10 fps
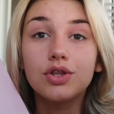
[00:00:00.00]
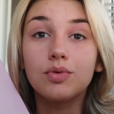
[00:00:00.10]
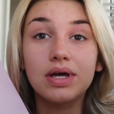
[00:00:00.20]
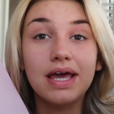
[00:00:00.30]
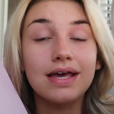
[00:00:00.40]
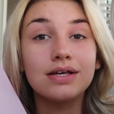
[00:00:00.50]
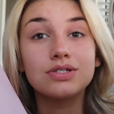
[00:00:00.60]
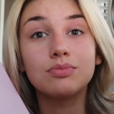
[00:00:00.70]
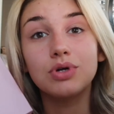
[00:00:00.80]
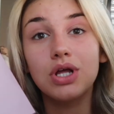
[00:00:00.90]
that will get you
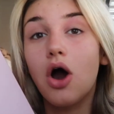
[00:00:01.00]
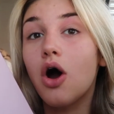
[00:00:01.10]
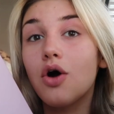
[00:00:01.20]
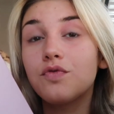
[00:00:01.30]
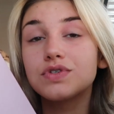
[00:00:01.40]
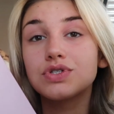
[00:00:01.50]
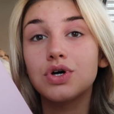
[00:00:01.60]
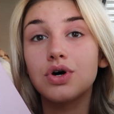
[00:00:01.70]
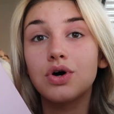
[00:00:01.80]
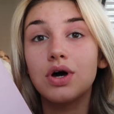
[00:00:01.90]
some money off,
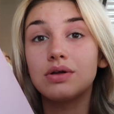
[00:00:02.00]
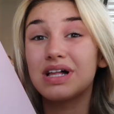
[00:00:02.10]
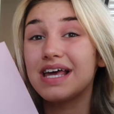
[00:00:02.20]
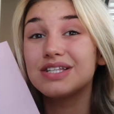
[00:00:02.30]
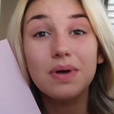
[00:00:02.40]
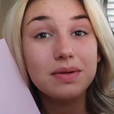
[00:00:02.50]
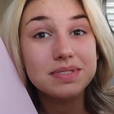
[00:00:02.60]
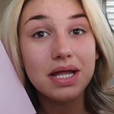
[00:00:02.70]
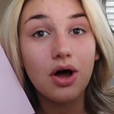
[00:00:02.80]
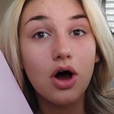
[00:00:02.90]
so it'll get you
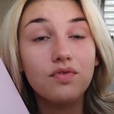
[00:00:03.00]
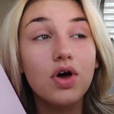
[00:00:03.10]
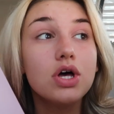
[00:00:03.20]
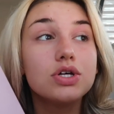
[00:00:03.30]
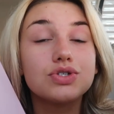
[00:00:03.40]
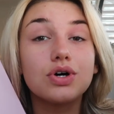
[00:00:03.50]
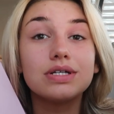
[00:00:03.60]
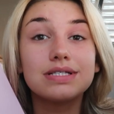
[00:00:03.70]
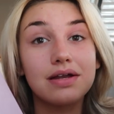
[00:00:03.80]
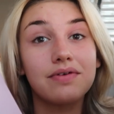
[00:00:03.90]
20% off. So
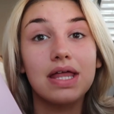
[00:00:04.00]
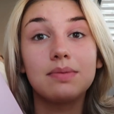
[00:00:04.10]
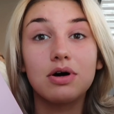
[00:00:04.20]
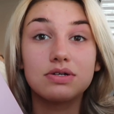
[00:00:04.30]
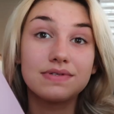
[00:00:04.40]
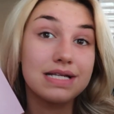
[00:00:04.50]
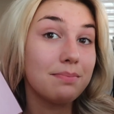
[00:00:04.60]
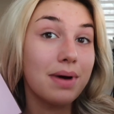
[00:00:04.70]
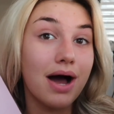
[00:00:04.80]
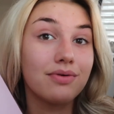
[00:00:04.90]
instead of getting the box for
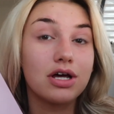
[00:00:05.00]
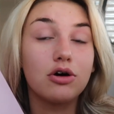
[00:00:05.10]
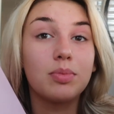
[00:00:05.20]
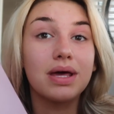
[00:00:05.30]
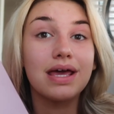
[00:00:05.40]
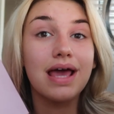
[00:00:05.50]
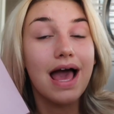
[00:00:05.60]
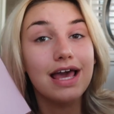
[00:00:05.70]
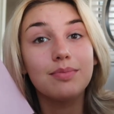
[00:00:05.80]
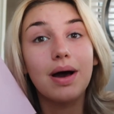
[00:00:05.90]
£10, it'll be
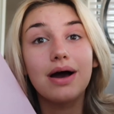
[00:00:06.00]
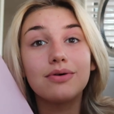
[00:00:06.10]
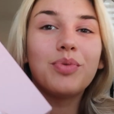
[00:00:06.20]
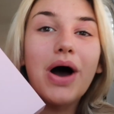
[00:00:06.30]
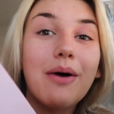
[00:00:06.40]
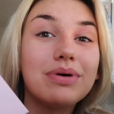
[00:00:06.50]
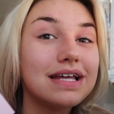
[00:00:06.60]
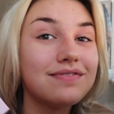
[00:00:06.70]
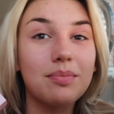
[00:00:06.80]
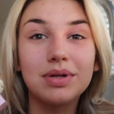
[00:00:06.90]
£8, but I will
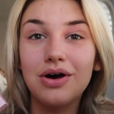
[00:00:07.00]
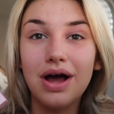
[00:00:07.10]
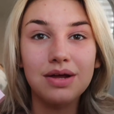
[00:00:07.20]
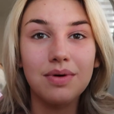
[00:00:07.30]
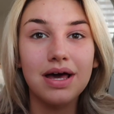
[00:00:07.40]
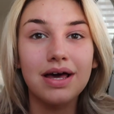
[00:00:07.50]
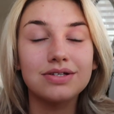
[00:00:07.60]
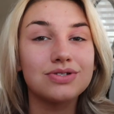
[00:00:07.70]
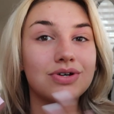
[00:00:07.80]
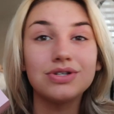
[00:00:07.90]
leave that below anyway
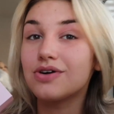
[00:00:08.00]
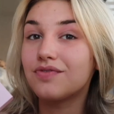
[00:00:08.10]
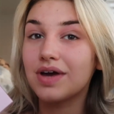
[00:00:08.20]
so you don't